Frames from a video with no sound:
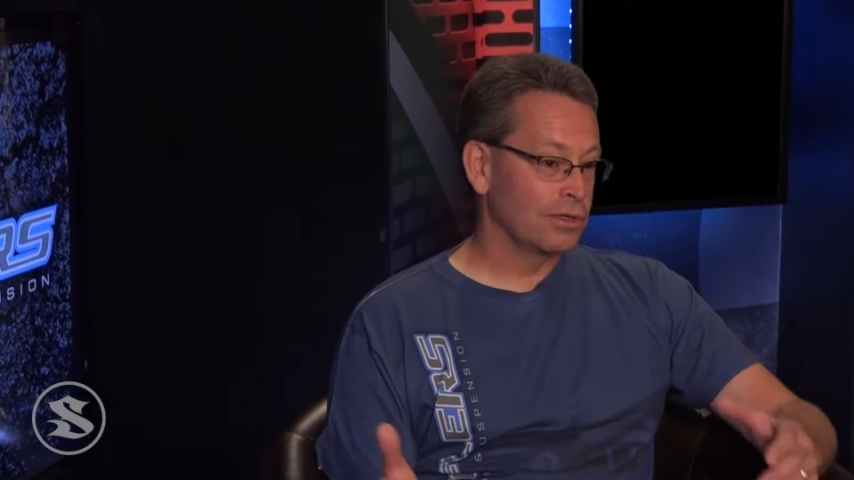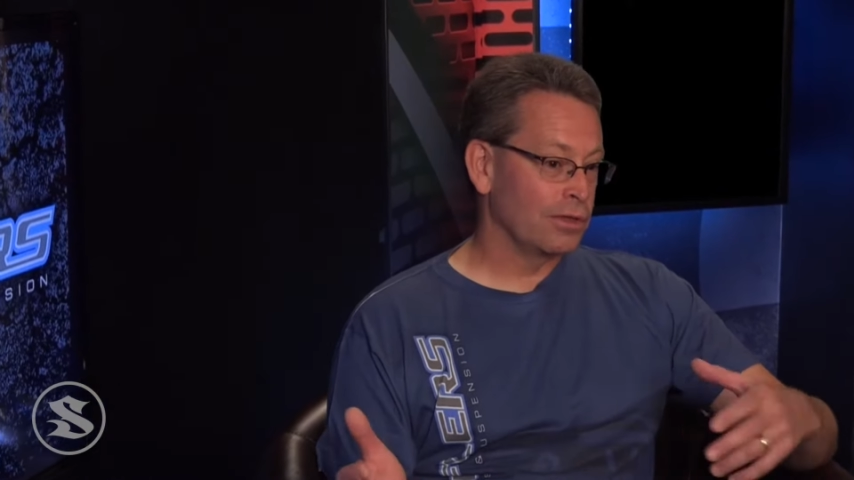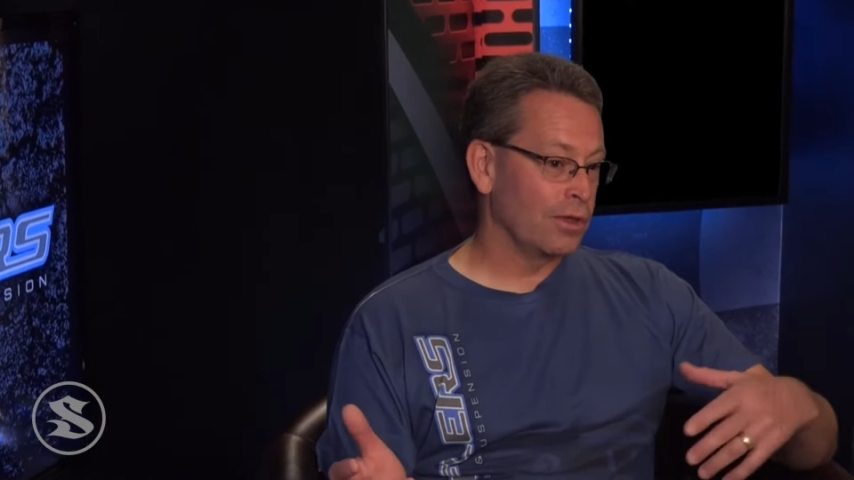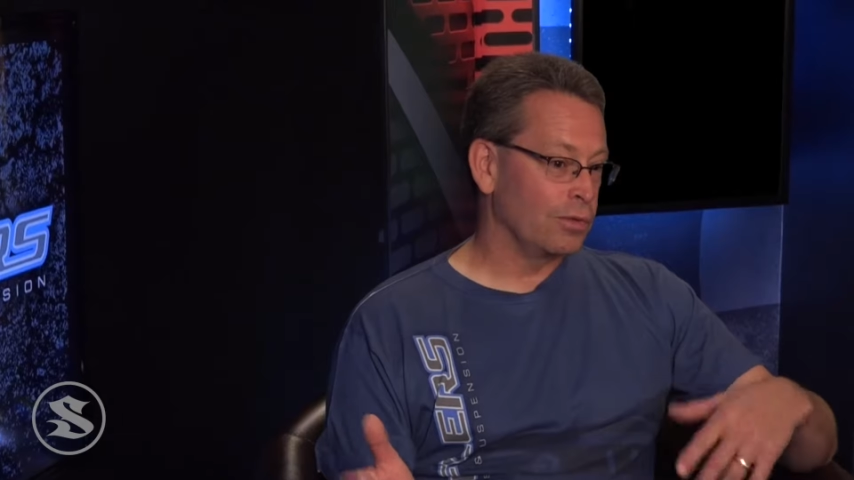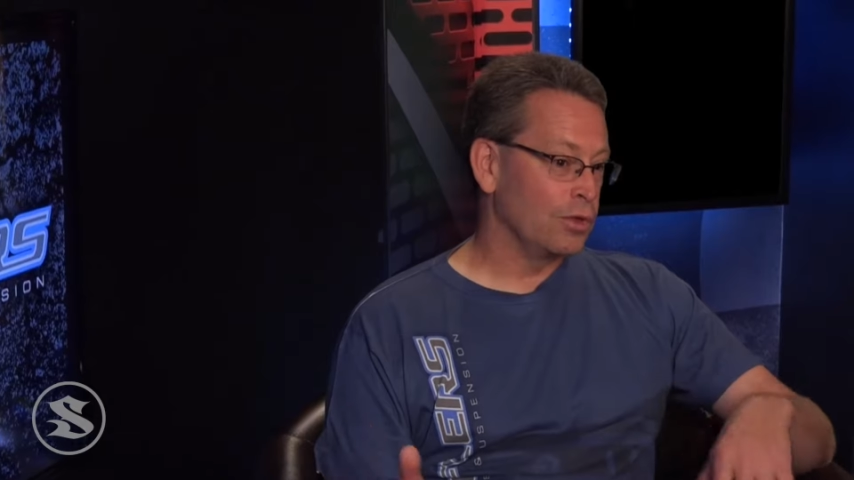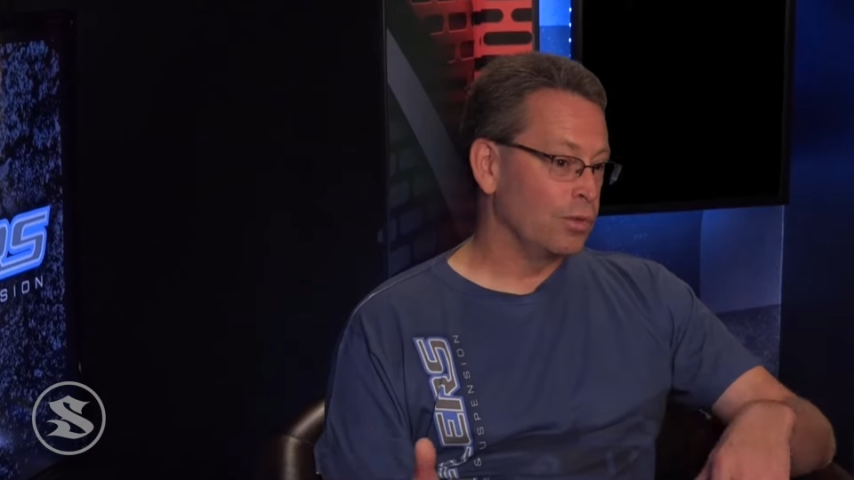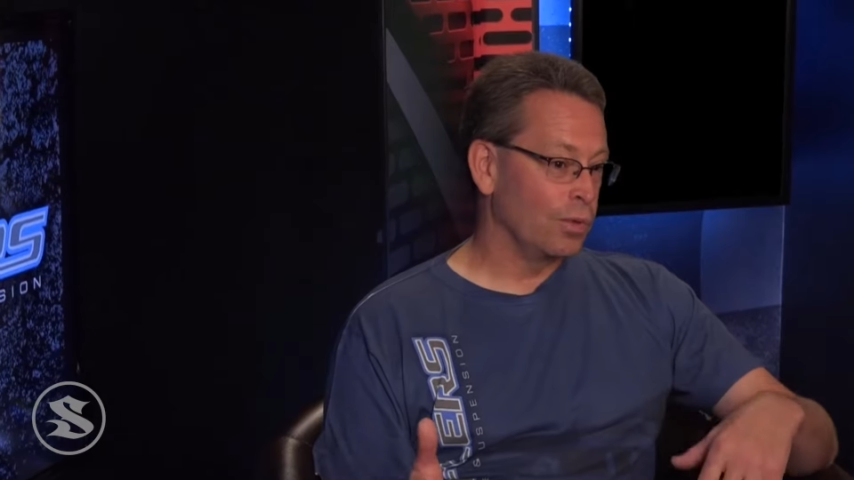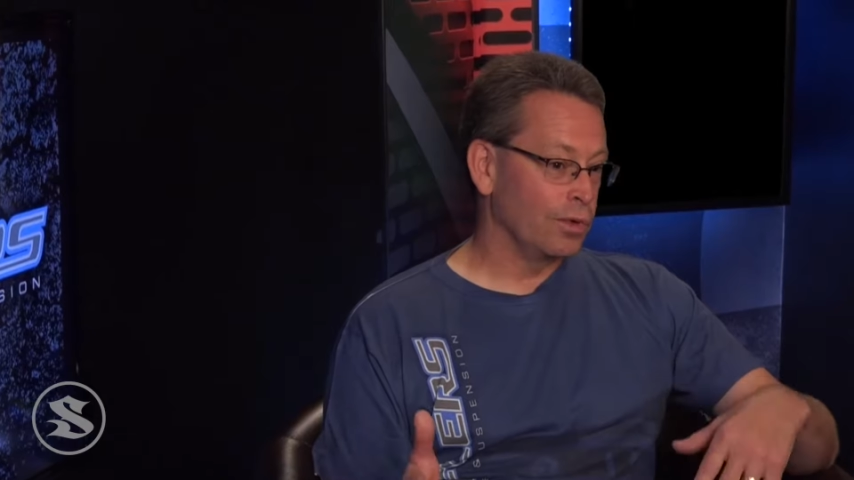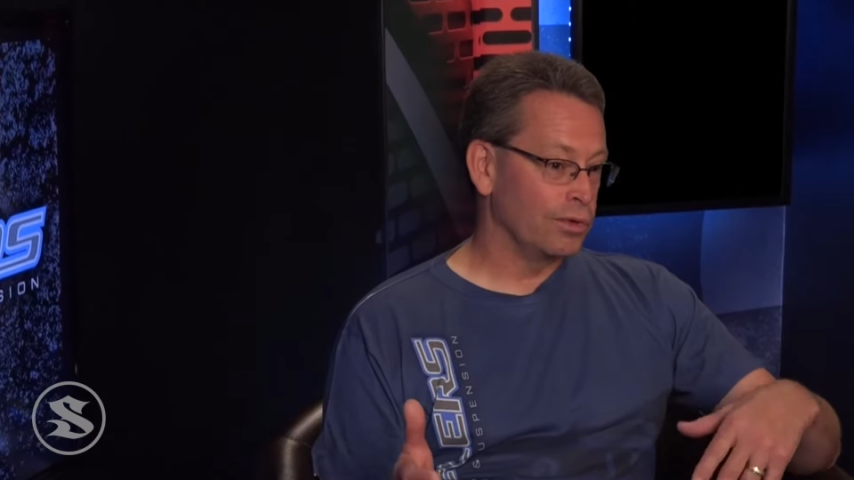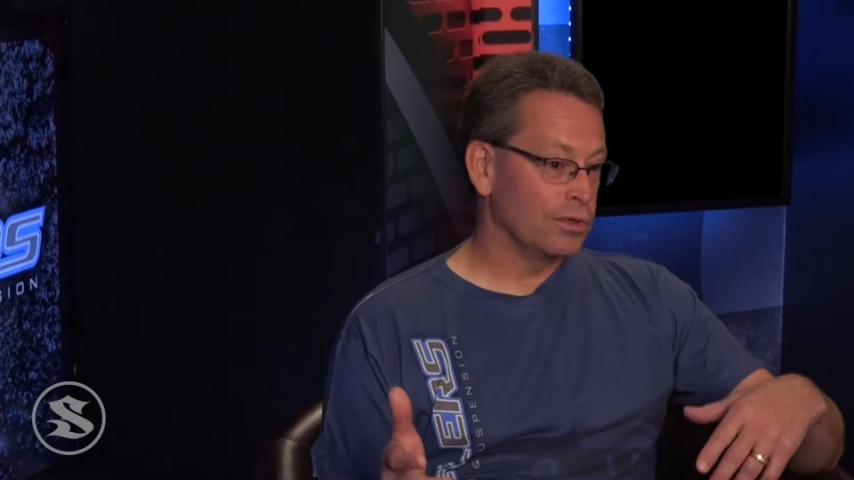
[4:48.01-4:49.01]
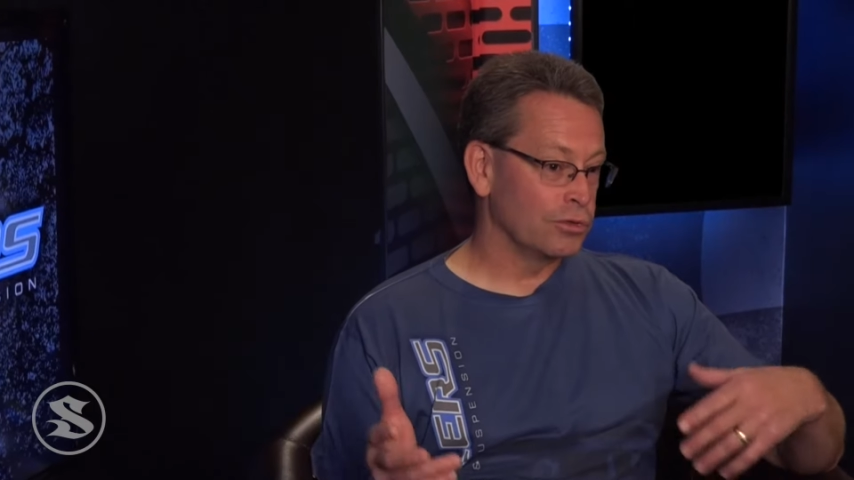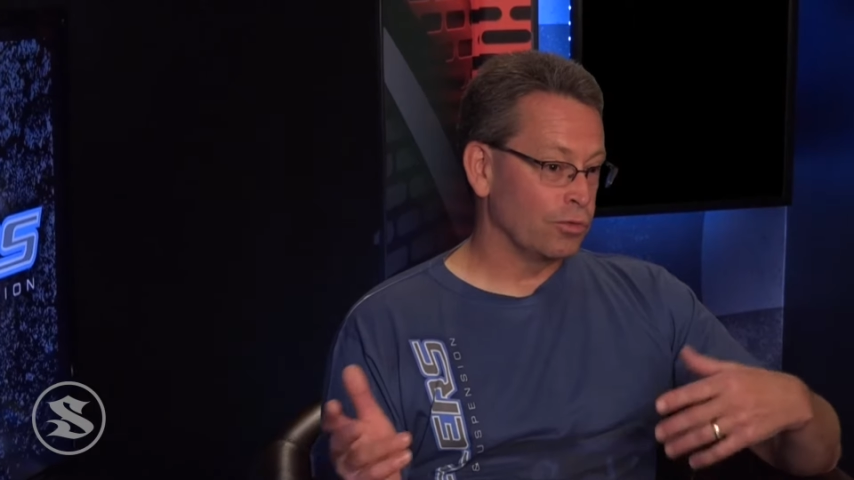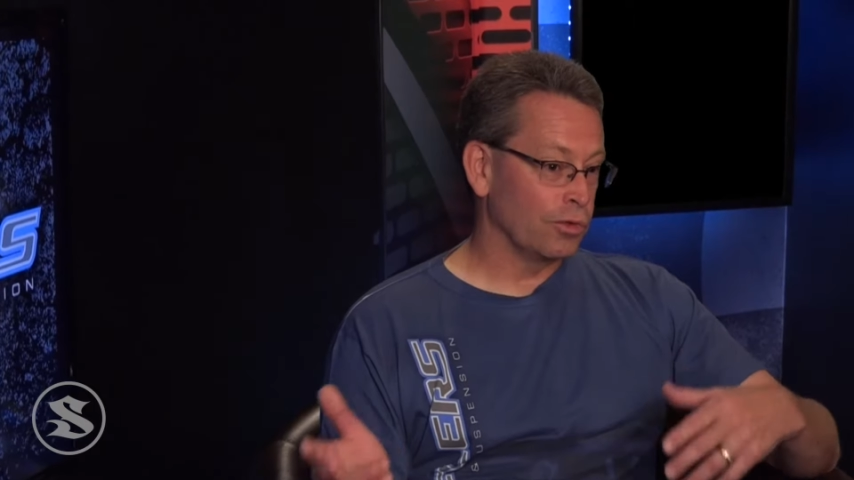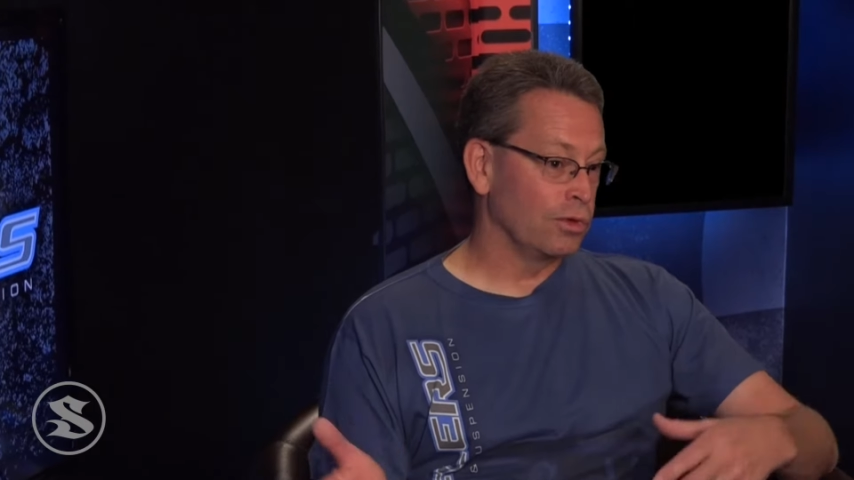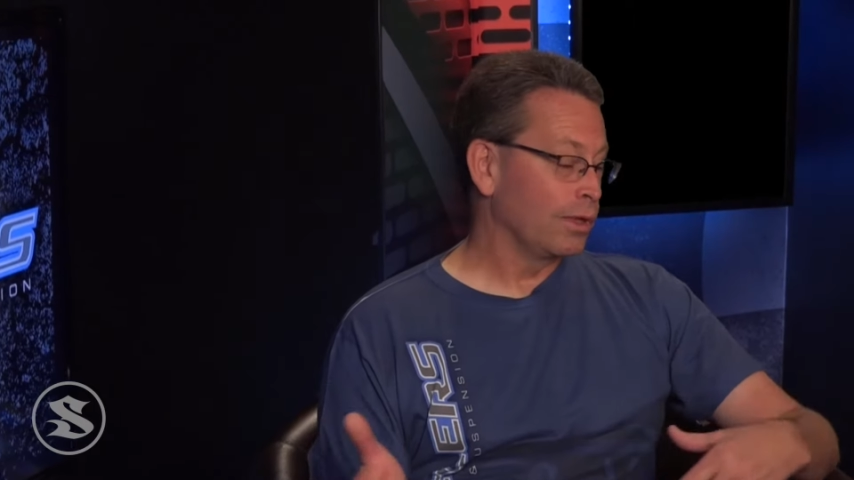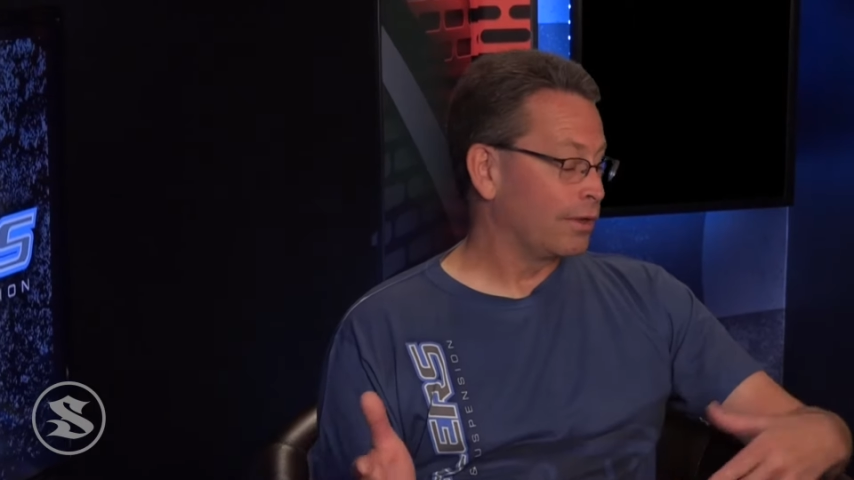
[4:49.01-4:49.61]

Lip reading: that you would drill